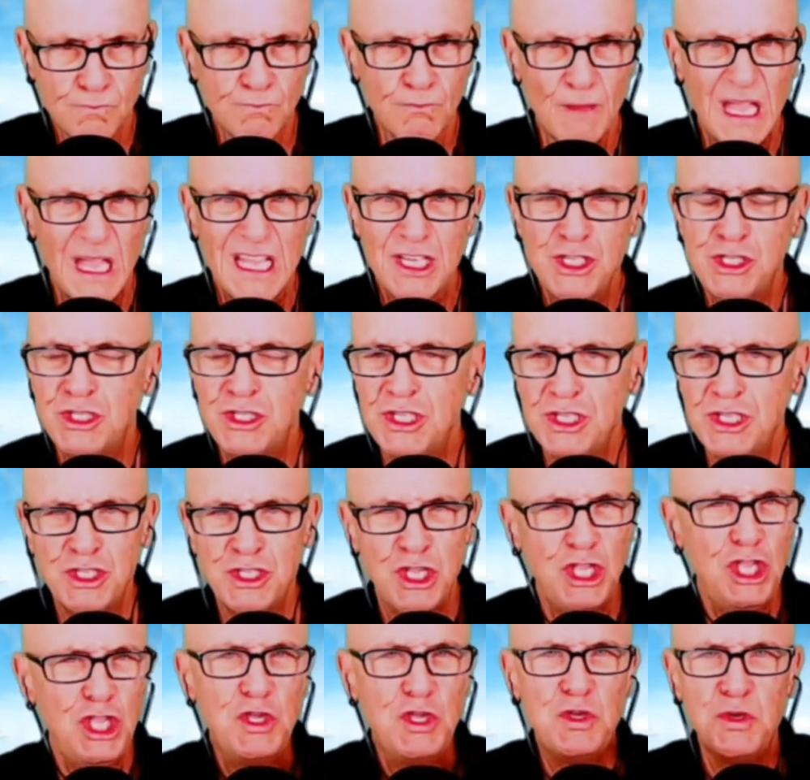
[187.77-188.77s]
It's this
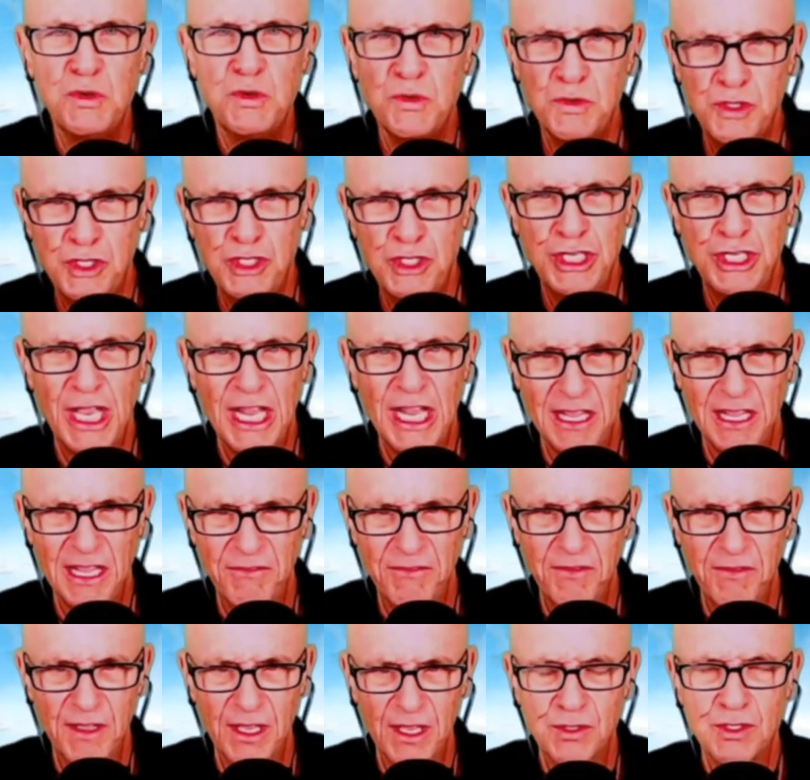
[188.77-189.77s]
huge
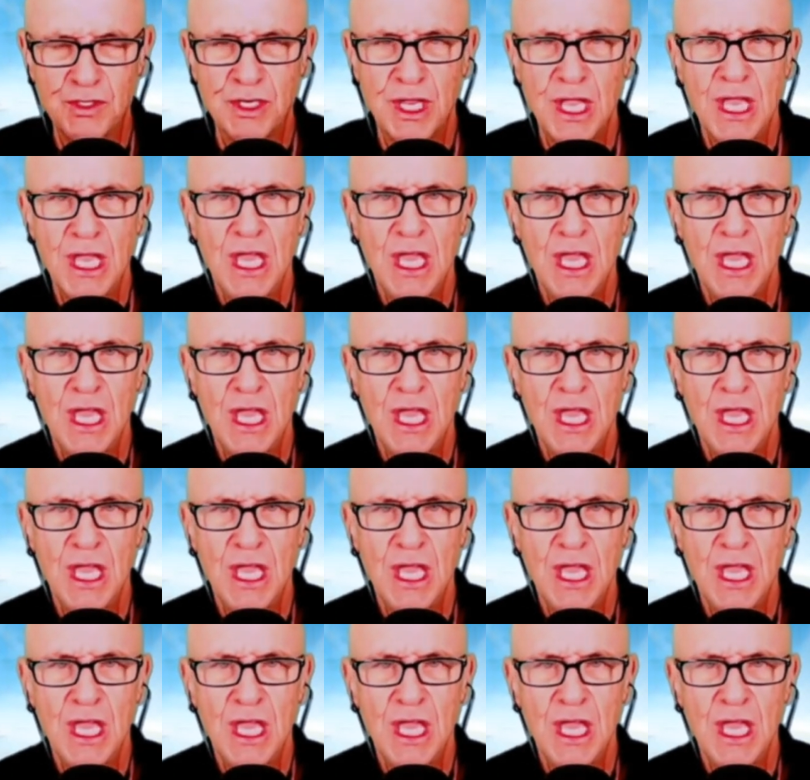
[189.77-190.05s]
jellyfish.